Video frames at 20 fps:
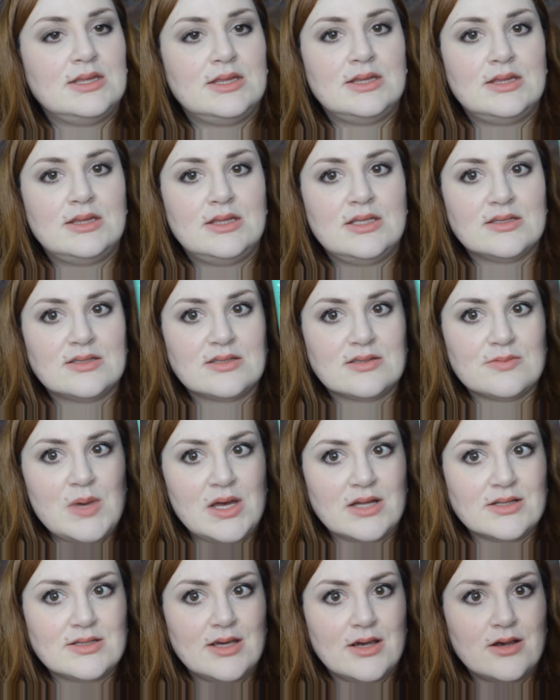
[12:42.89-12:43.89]
This
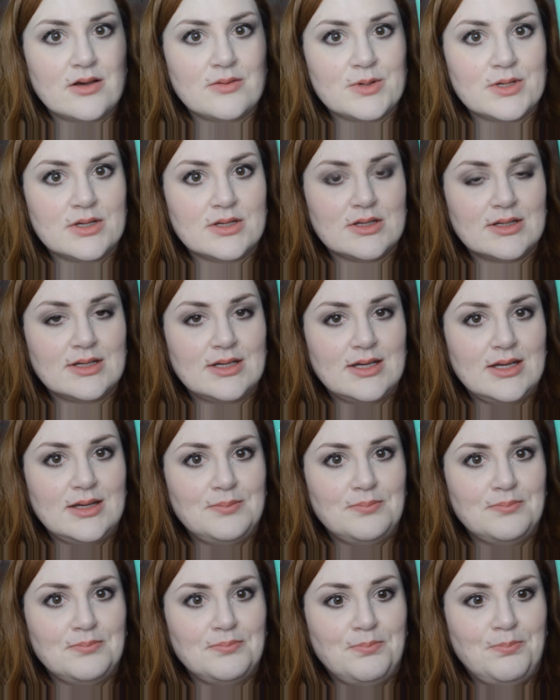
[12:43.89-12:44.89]
smelled terrible. It
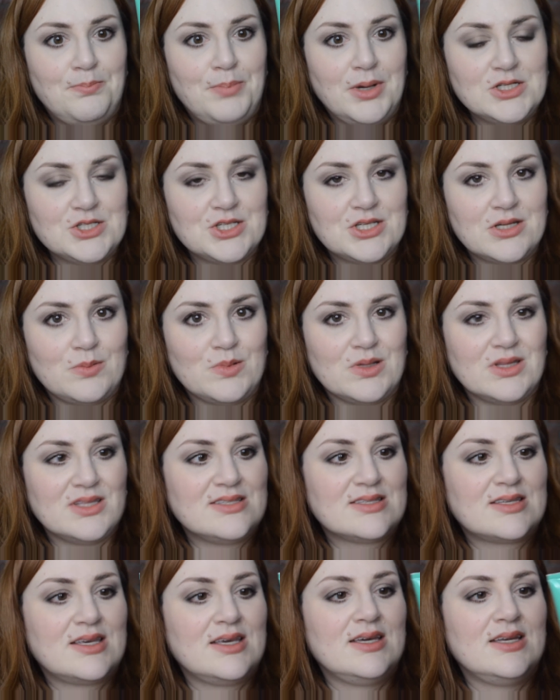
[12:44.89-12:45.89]
bunched up on the
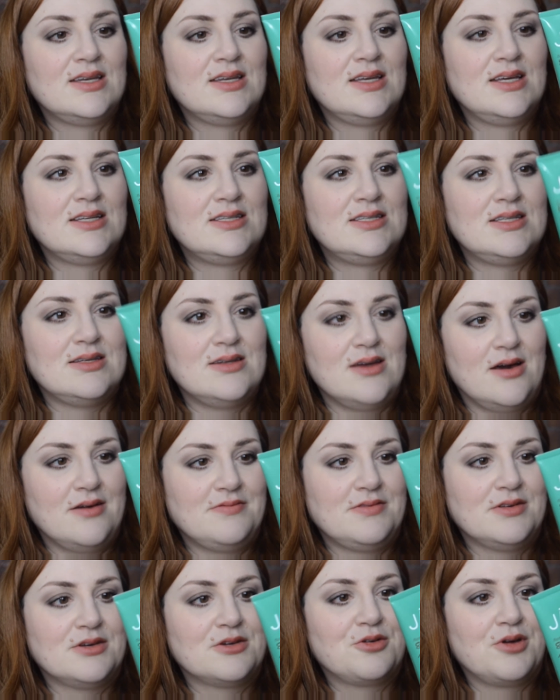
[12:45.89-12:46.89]
skin. It did not
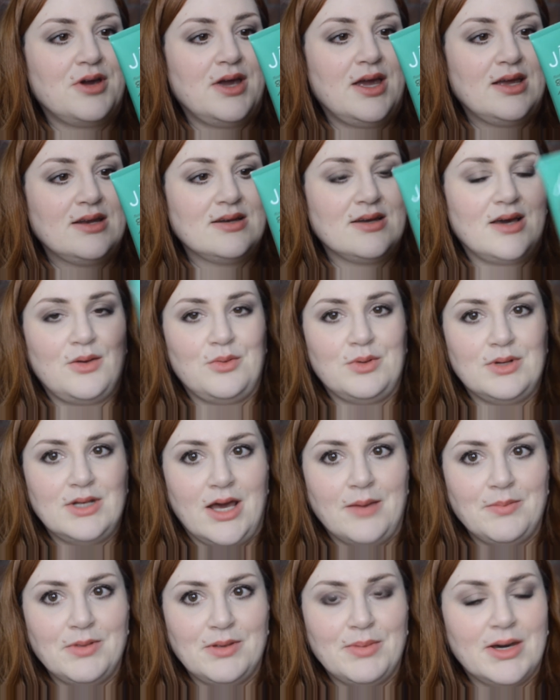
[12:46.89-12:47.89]
feel great. I will
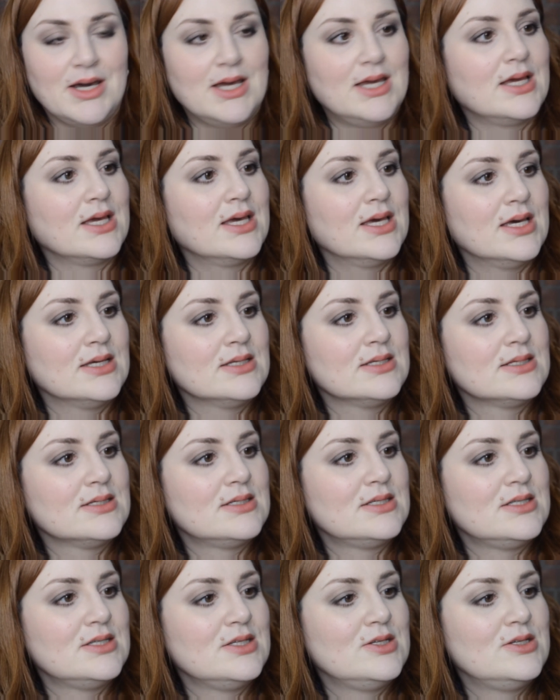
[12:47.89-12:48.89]
not be buying it.
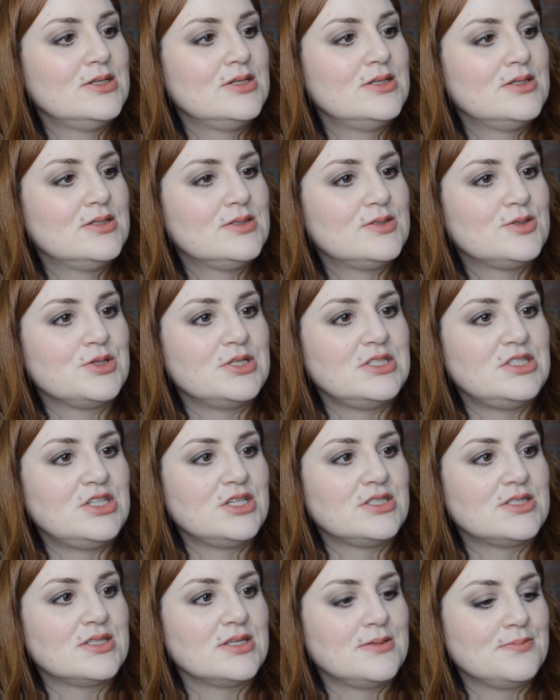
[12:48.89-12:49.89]
Sorry,
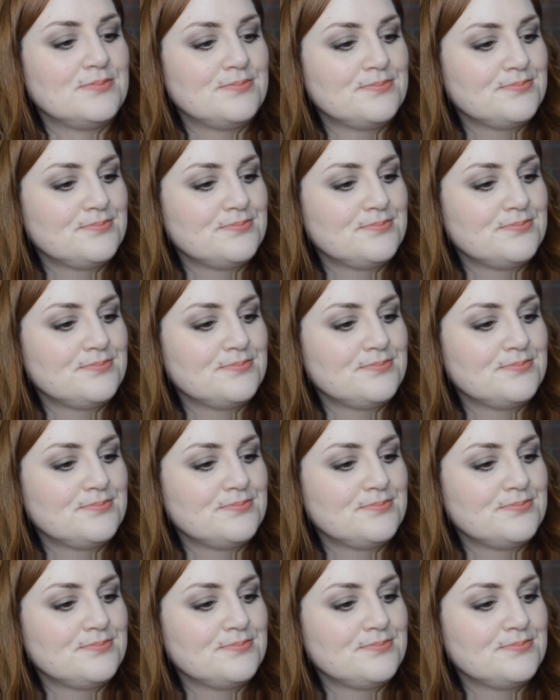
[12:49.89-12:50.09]
Jason.